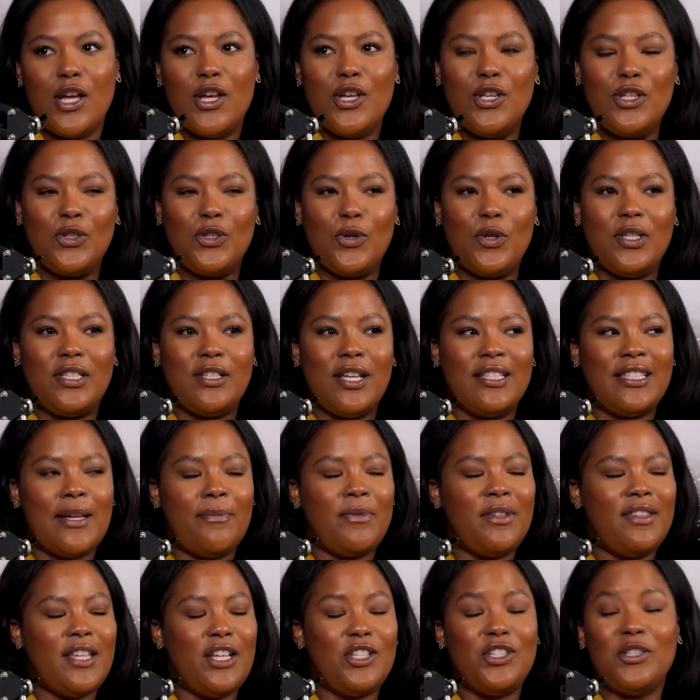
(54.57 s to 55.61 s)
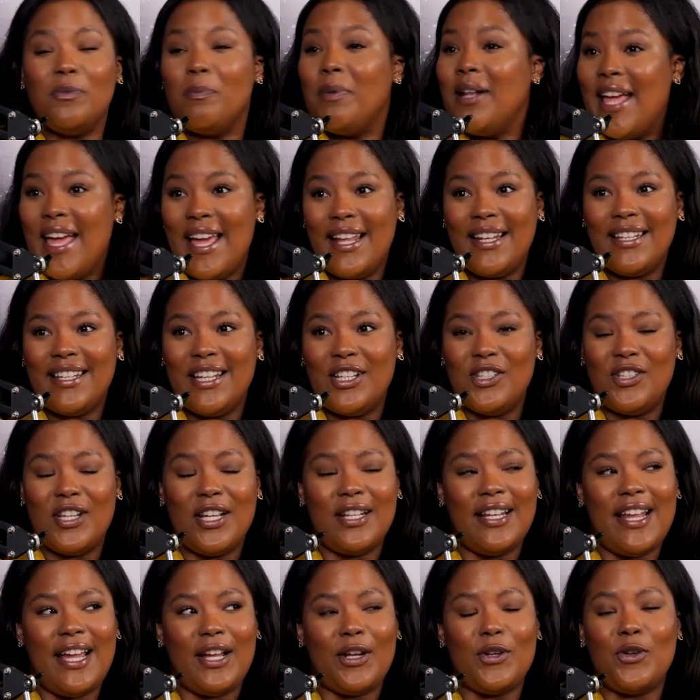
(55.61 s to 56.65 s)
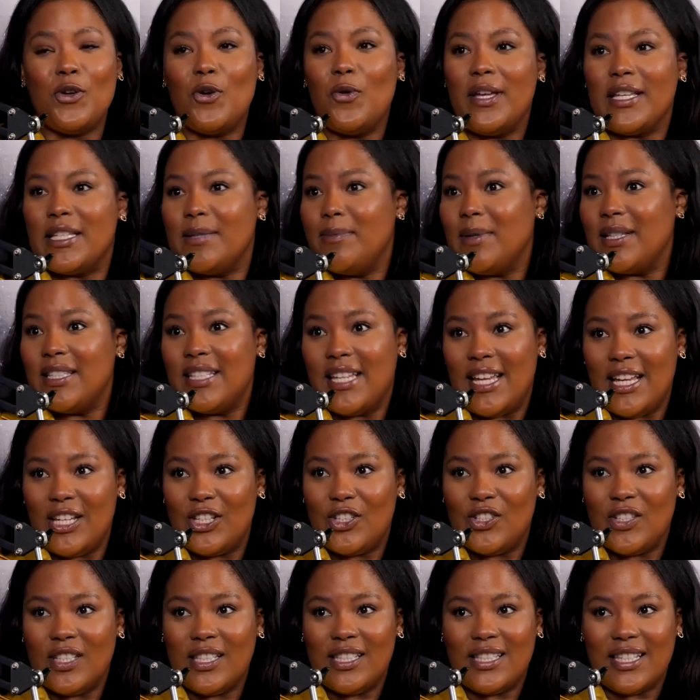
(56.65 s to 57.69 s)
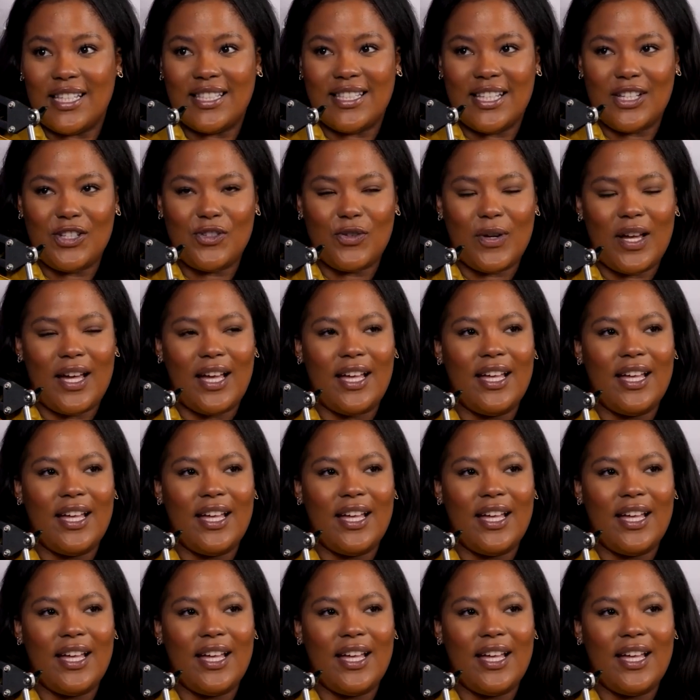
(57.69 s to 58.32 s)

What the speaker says: So it's not something that she planned and she had like no expectations, etc.